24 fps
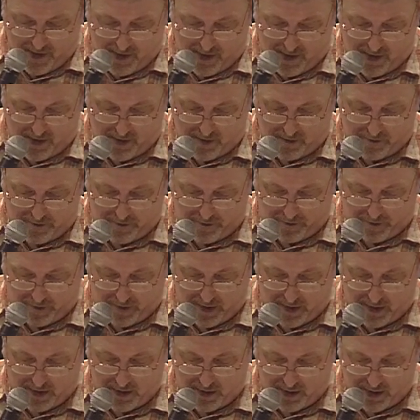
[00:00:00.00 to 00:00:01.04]
And
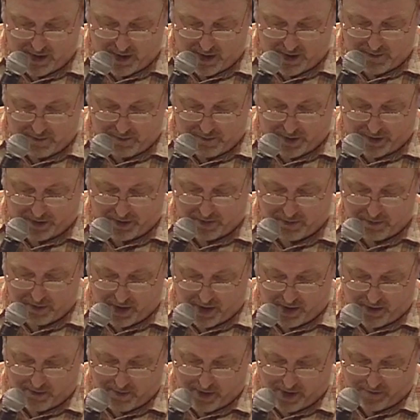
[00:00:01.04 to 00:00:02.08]
I picked up a
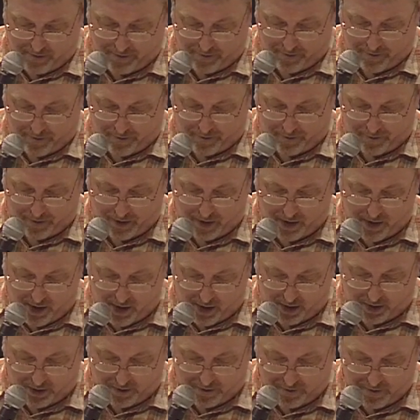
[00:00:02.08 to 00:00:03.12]
lot about
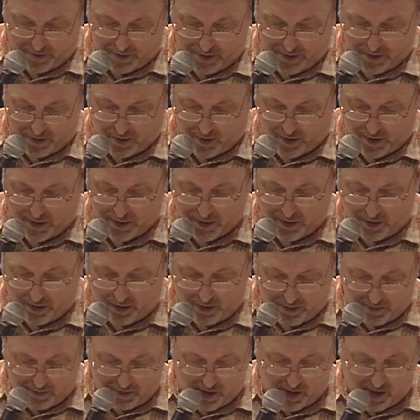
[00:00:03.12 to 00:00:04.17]
photography. So I started
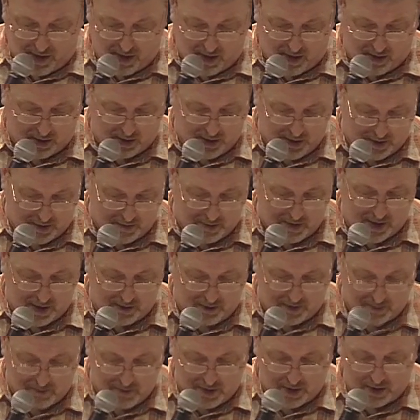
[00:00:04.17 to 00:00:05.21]
a blog about
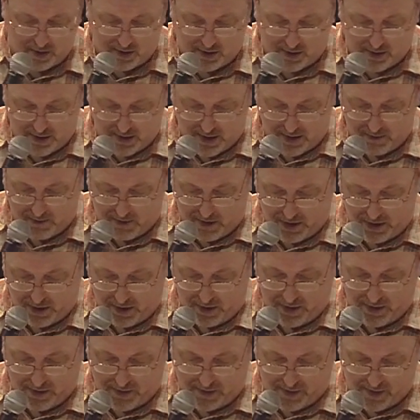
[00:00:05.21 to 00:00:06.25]
the mill and my
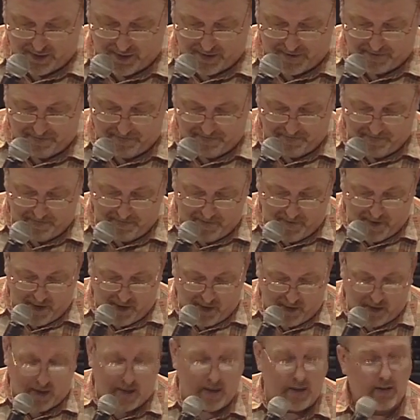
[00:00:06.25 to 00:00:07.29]
train set.
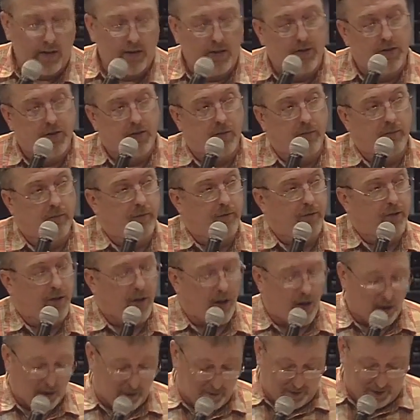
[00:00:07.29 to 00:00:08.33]
I entered some
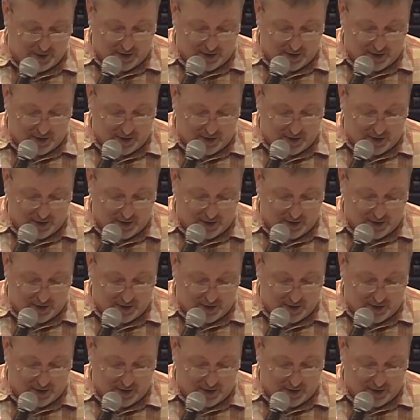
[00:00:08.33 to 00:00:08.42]
photography